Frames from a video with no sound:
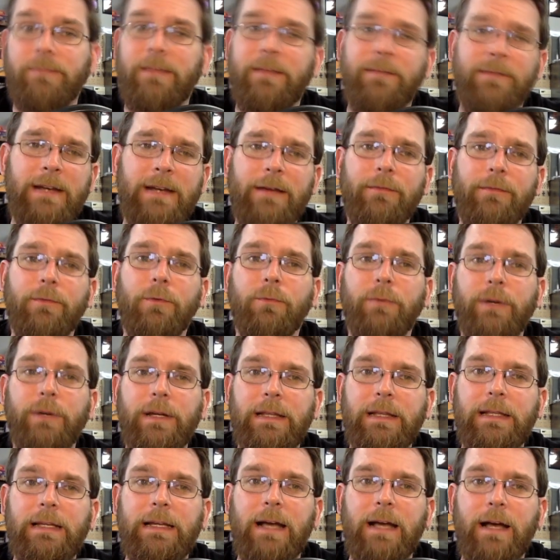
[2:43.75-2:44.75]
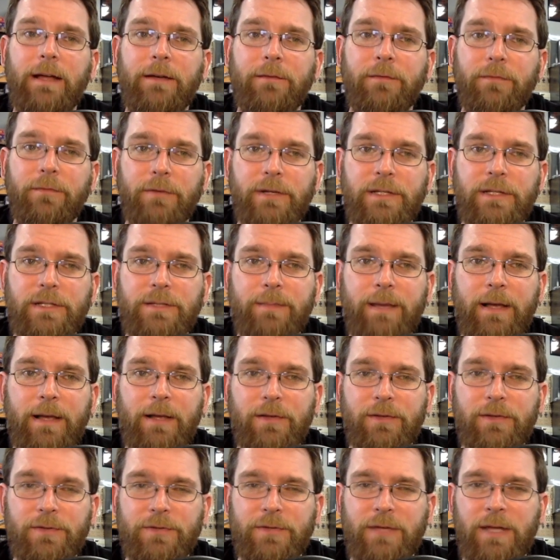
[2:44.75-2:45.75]
They've never really gotten free
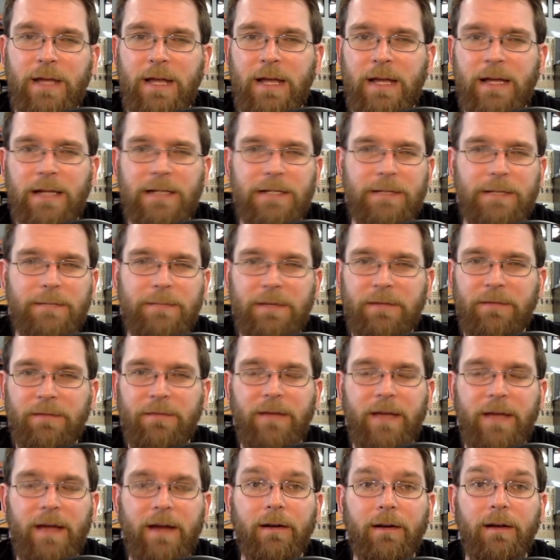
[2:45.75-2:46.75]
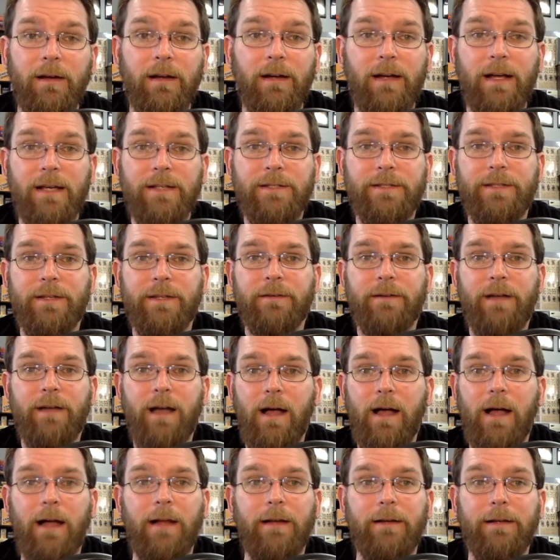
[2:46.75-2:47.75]
spells, to be fair, because they're
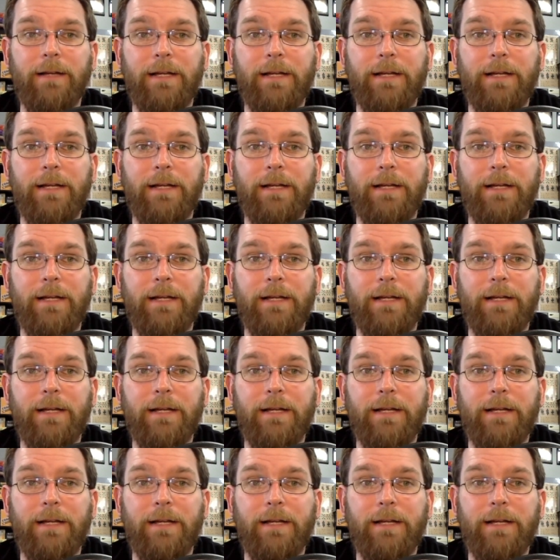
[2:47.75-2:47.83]
not.